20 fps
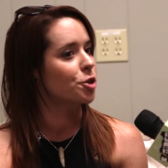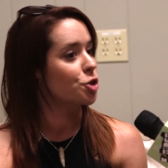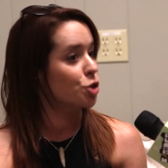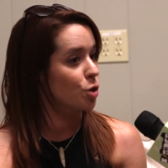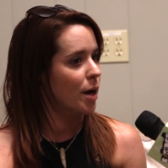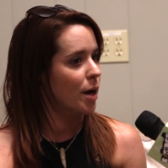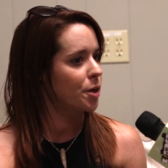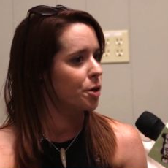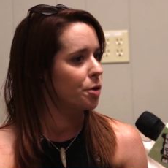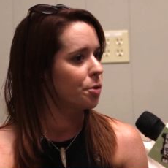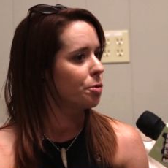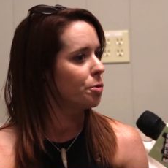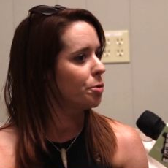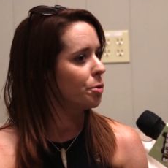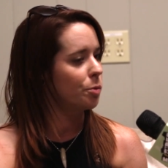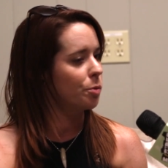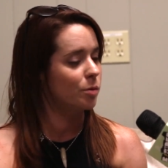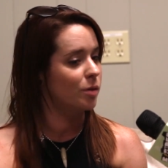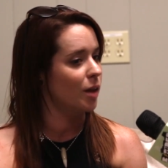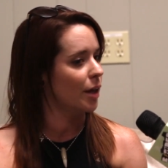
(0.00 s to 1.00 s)
Atreyu.
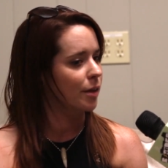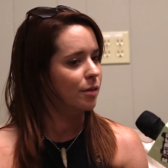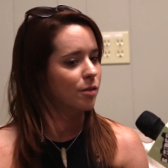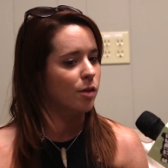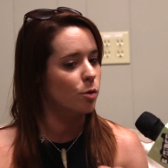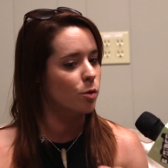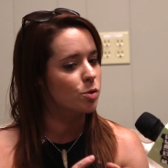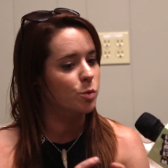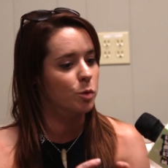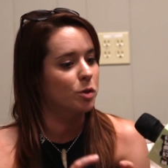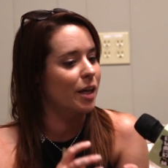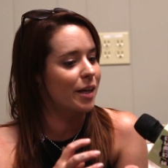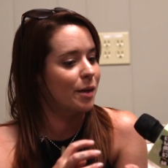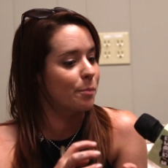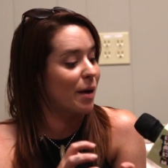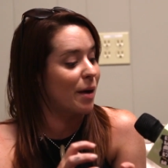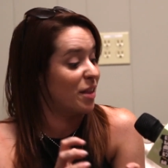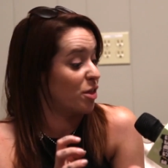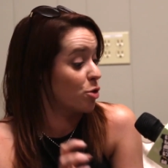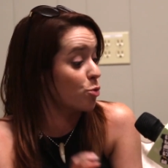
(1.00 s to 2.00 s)
Like, those were like
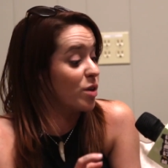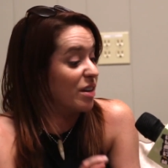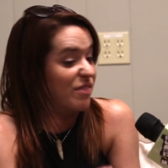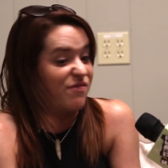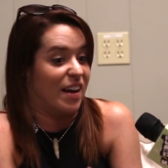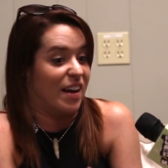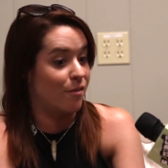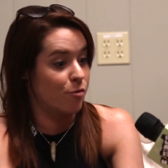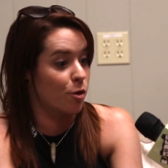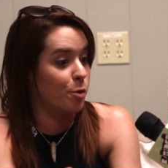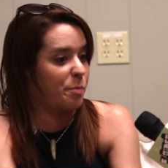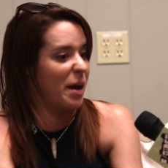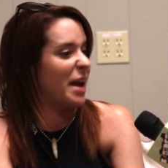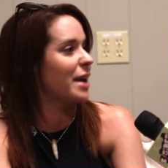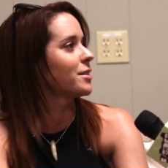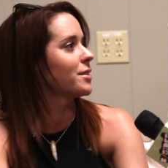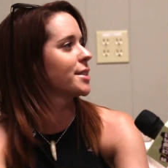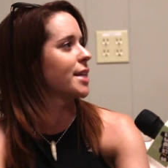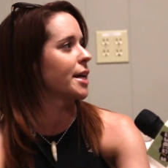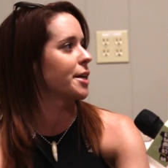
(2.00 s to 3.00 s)
my three favorite
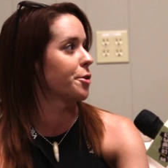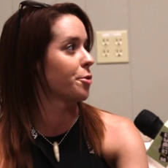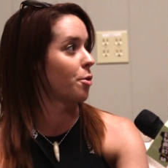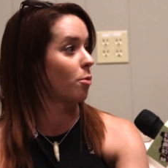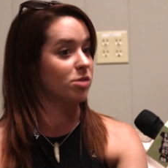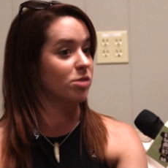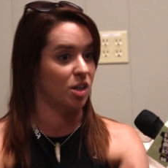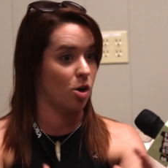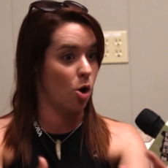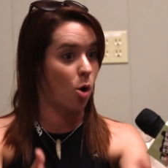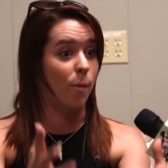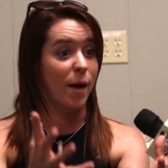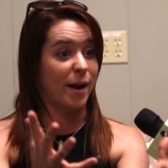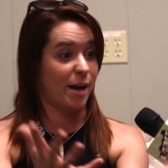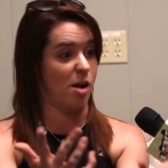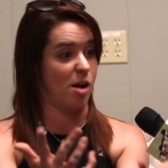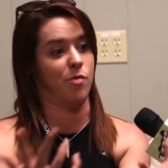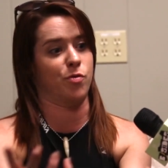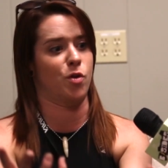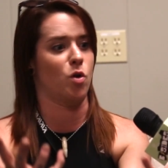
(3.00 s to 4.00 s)
bands that year. I was like, oh my
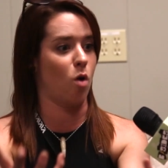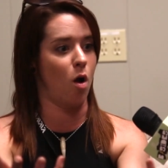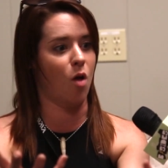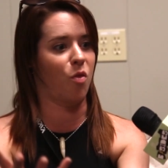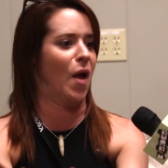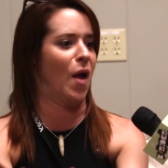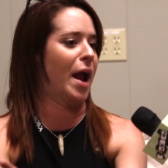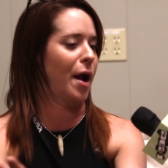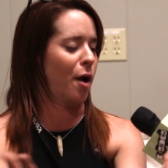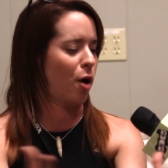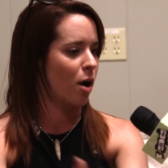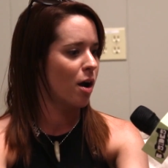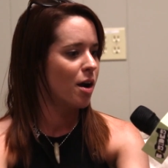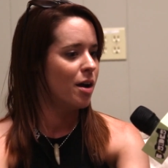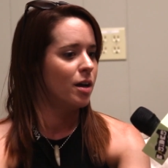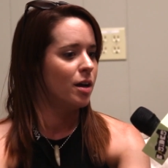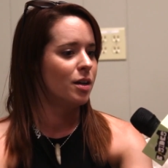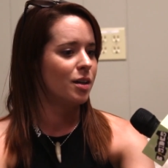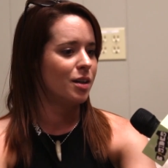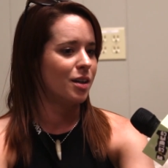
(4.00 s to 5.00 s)
God, they're all there.
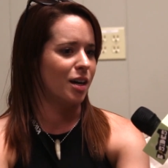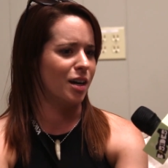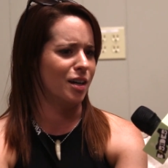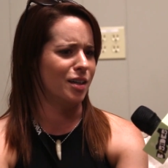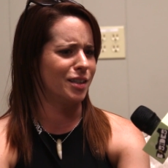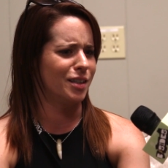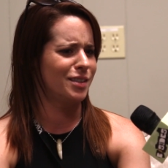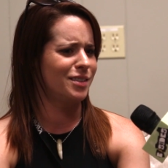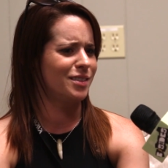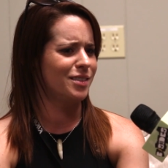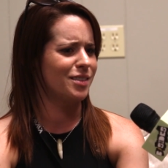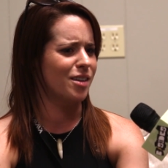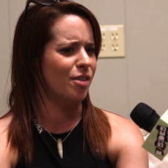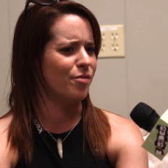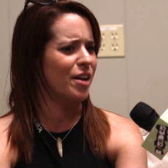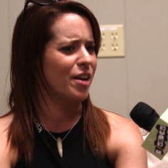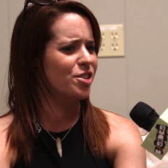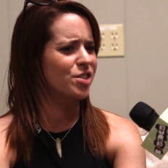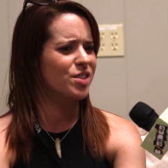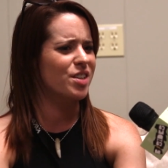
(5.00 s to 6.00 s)
Uh,
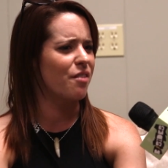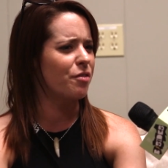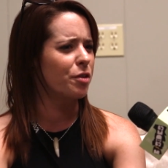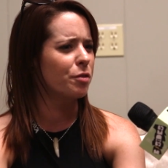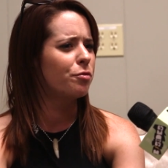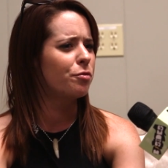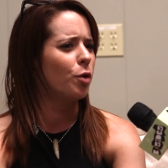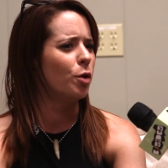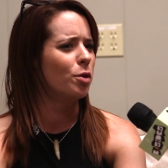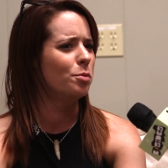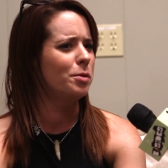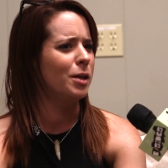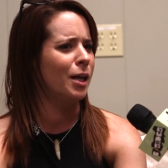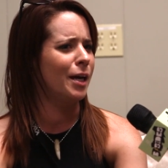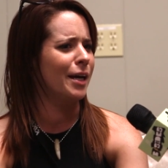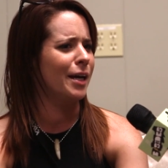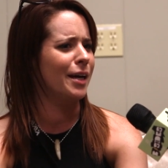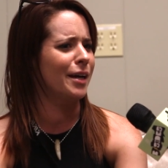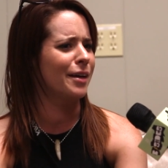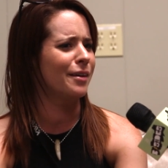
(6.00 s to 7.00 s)
Avenged Sevenfold
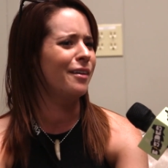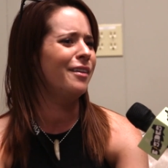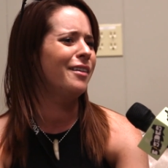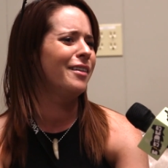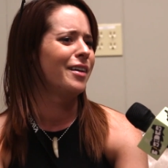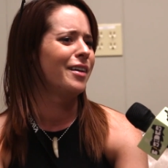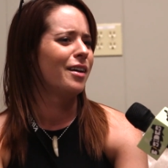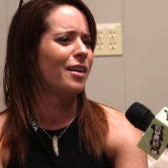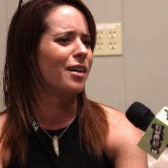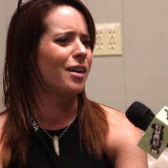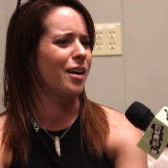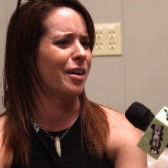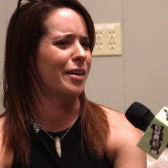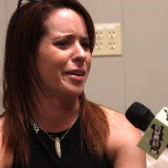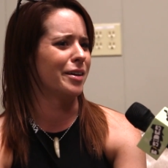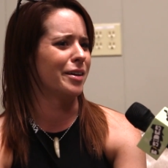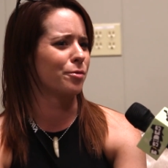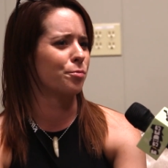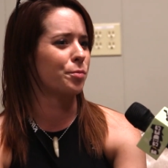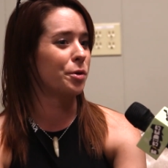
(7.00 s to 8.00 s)
played
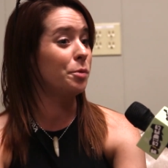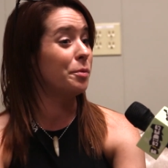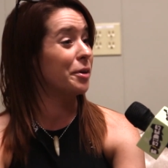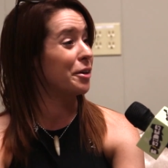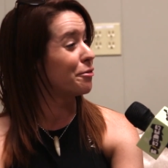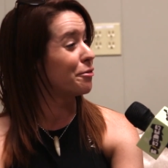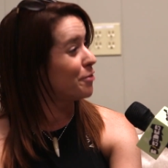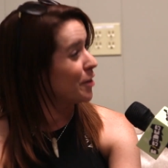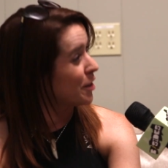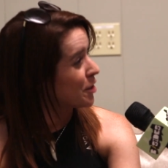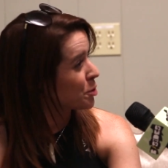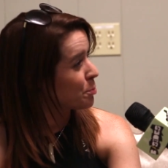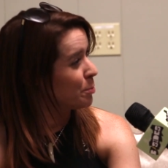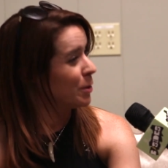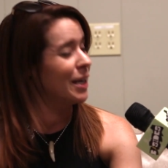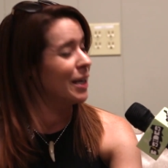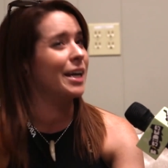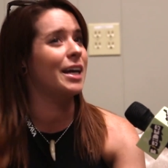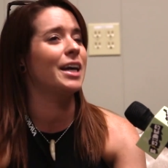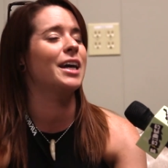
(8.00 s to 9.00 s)
uh, Real Big Fish
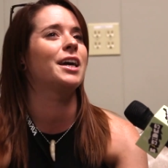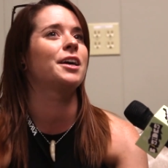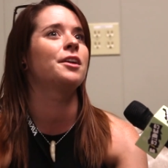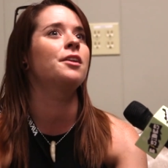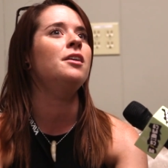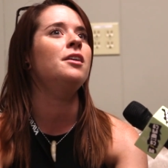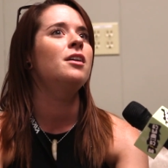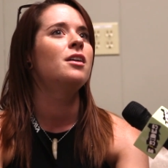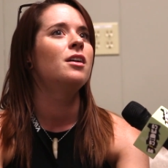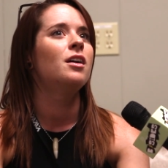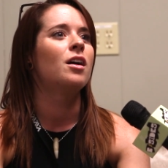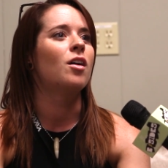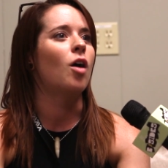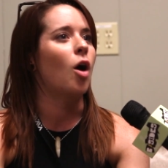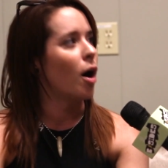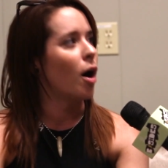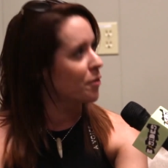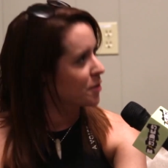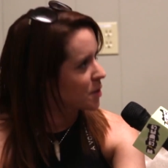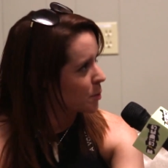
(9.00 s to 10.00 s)
played,
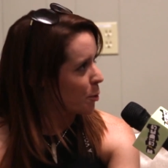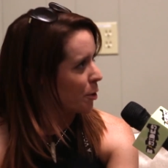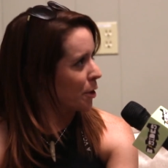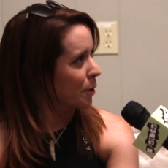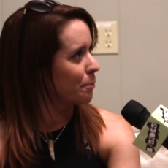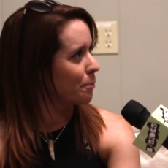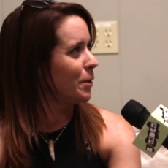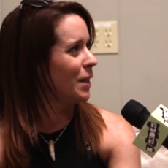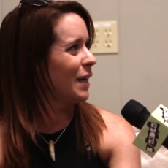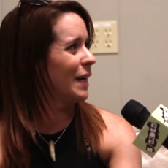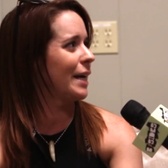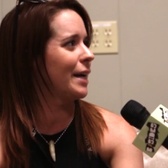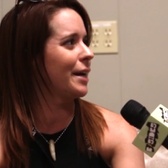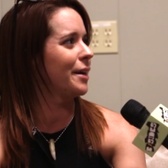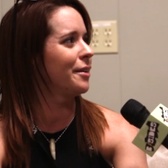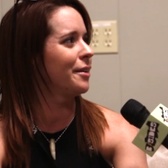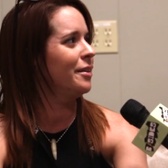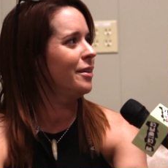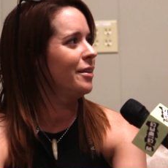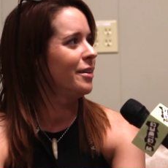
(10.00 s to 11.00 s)
Offspring
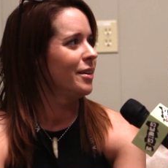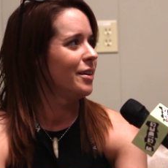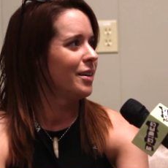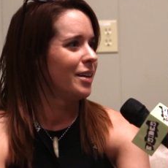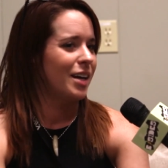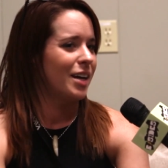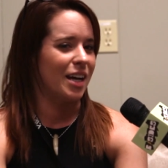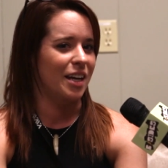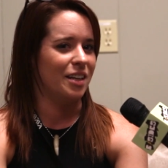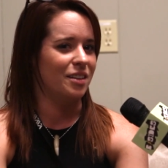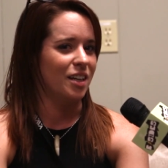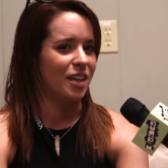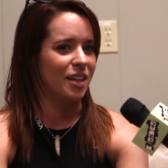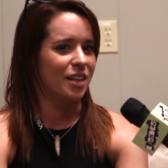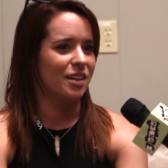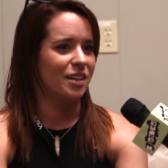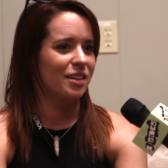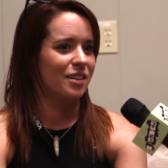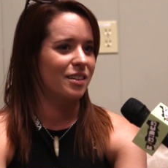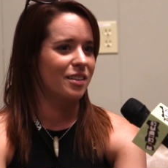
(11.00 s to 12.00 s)
played, and
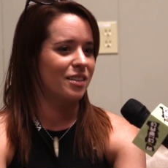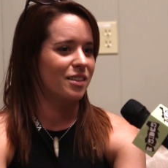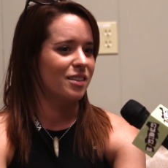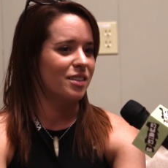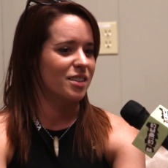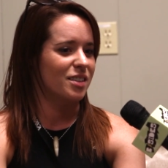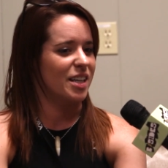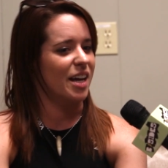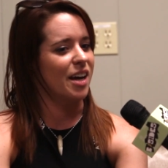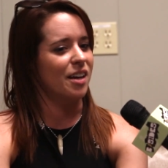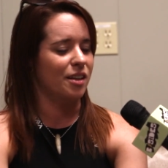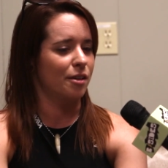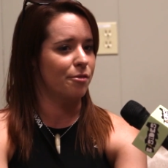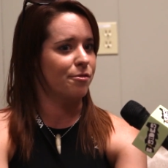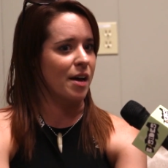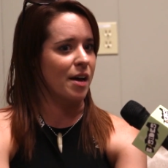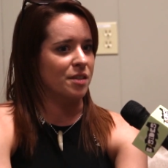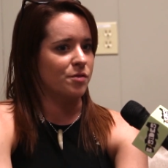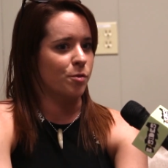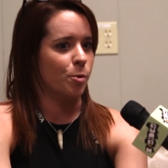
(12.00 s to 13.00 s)
like, yeah, like
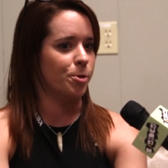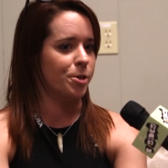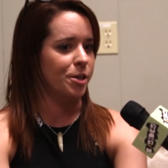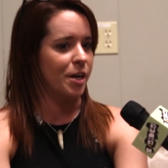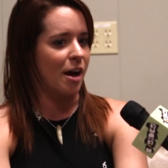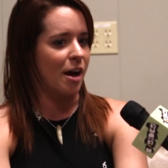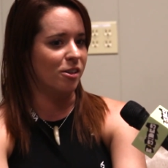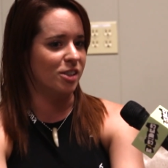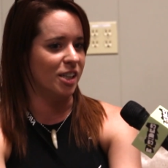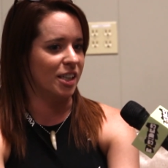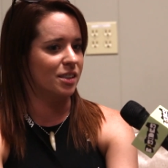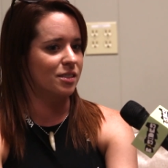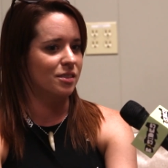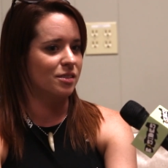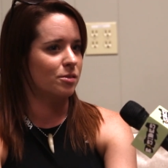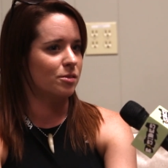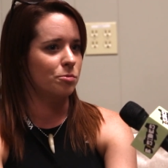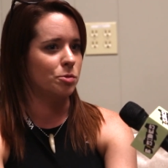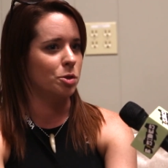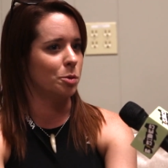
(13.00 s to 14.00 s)
fast forward to now, like
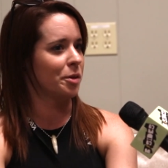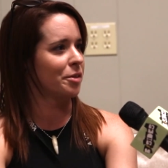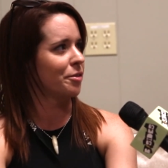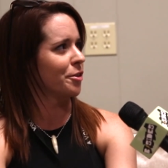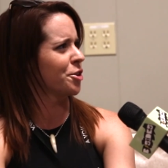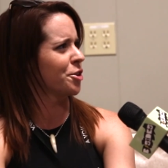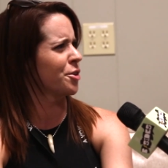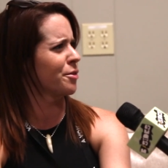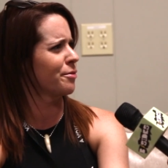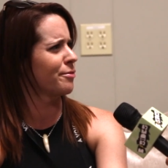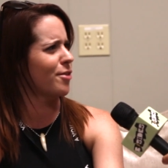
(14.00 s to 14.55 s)
Real Big Fish are